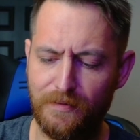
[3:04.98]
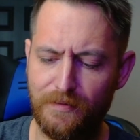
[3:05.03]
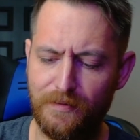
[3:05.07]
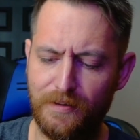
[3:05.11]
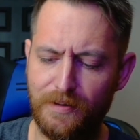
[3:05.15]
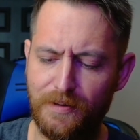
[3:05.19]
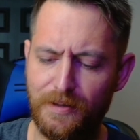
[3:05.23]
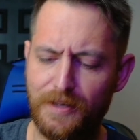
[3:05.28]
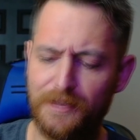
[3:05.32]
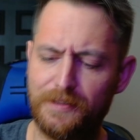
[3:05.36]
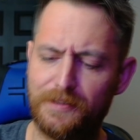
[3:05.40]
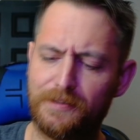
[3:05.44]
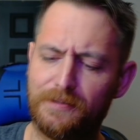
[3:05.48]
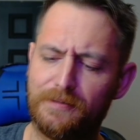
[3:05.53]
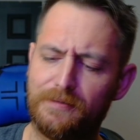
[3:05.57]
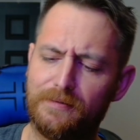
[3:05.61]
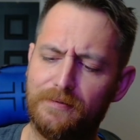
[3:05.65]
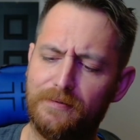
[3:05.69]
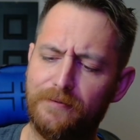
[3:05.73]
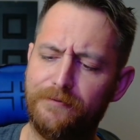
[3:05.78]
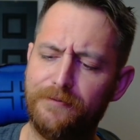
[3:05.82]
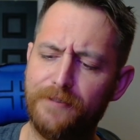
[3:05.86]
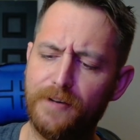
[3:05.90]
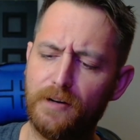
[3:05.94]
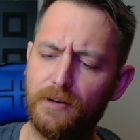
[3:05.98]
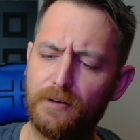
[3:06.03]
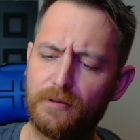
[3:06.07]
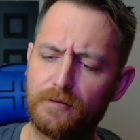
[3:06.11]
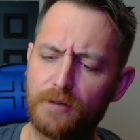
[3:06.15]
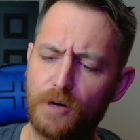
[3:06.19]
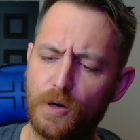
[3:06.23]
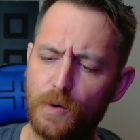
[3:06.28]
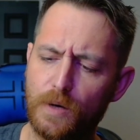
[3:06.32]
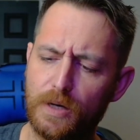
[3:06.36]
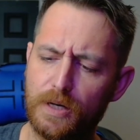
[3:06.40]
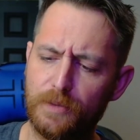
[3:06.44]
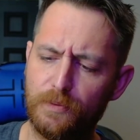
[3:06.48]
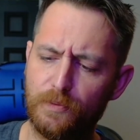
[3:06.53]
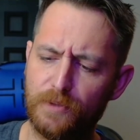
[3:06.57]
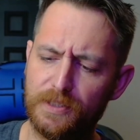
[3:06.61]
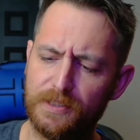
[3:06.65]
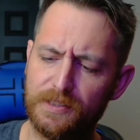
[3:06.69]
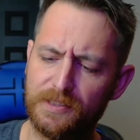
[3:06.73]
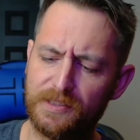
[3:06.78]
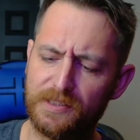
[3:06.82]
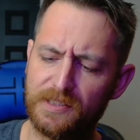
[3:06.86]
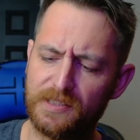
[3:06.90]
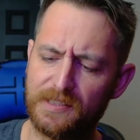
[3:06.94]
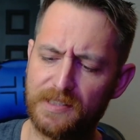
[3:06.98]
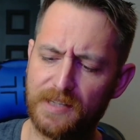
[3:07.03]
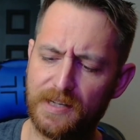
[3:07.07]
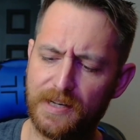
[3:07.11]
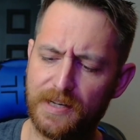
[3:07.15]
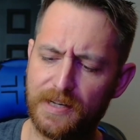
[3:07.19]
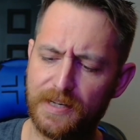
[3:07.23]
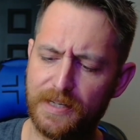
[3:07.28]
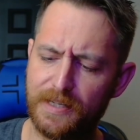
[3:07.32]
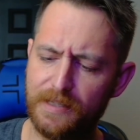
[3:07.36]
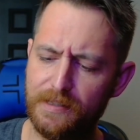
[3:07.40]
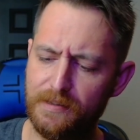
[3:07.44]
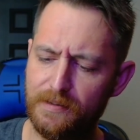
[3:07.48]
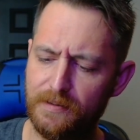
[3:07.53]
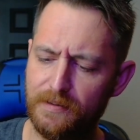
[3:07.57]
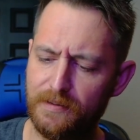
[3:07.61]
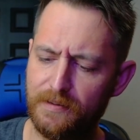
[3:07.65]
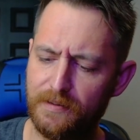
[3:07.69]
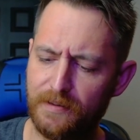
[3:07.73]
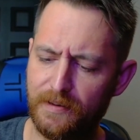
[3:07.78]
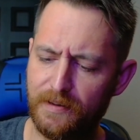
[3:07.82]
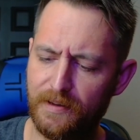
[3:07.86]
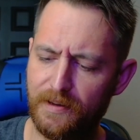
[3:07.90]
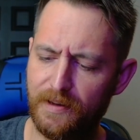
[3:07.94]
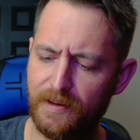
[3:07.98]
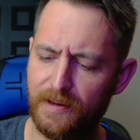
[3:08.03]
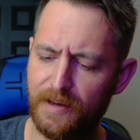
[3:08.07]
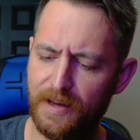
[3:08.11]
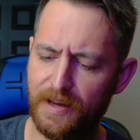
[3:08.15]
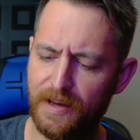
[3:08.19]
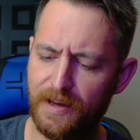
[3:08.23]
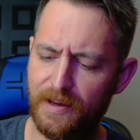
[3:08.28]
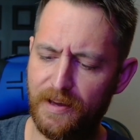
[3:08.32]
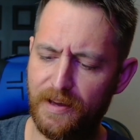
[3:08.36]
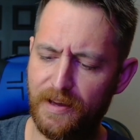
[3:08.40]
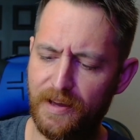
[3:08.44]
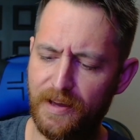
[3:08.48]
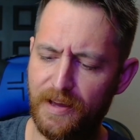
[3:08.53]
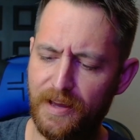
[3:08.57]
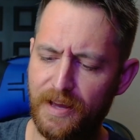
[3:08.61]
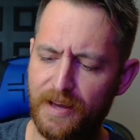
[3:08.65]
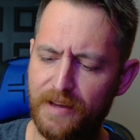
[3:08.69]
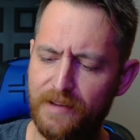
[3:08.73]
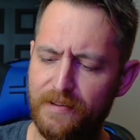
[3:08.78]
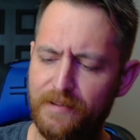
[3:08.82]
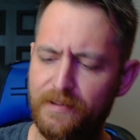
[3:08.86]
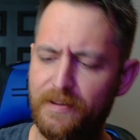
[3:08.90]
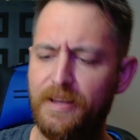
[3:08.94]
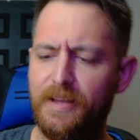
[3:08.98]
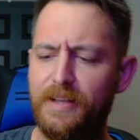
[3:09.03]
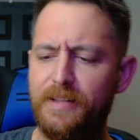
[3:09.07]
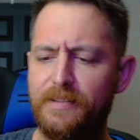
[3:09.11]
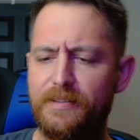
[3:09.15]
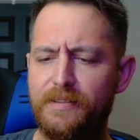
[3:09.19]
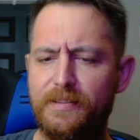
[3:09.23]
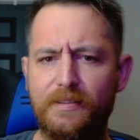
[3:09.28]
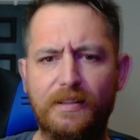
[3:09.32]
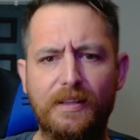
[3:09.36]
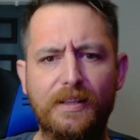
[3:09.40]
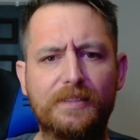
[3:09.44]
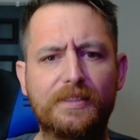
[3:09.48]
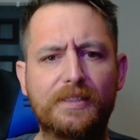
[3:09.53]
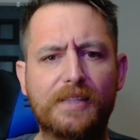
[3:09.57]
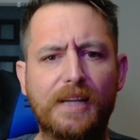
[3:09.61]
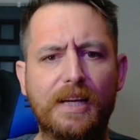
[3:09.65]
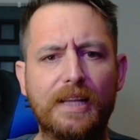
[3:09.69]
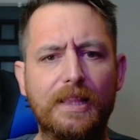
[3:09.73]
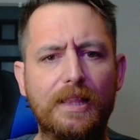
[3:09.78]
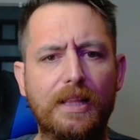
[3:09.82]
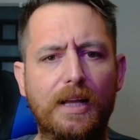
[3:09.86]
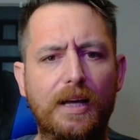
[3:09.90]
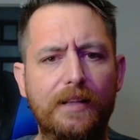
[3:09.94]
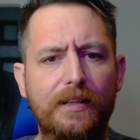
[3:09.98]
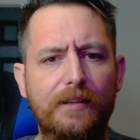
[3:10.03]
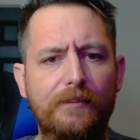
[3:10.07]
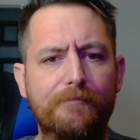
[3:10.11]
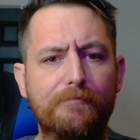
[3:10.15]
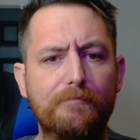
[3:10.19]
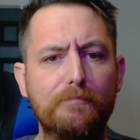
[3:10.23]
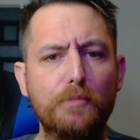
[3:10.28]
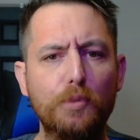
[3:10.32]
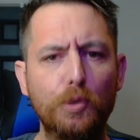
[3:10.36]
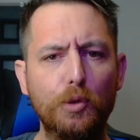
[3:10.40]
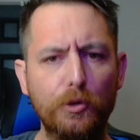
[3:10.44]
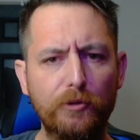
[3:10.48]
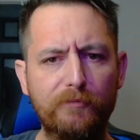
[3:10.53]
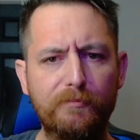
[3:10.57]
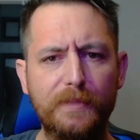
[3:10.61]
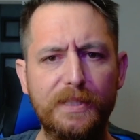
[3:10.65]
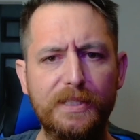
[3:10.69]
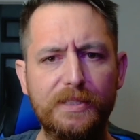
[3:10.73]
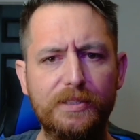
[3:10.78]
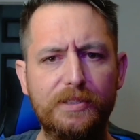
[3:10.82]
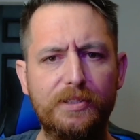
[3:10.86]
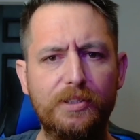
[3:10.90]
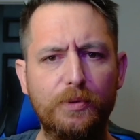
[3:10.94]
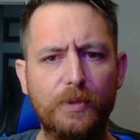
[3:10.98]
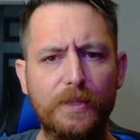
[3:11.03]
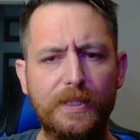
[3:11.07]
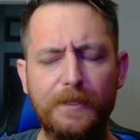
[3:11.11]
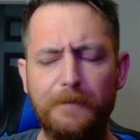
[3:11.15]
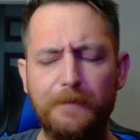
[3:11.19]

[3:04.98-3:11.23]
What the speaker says: It's Velcro on one side. And it's got a lot of movement to it.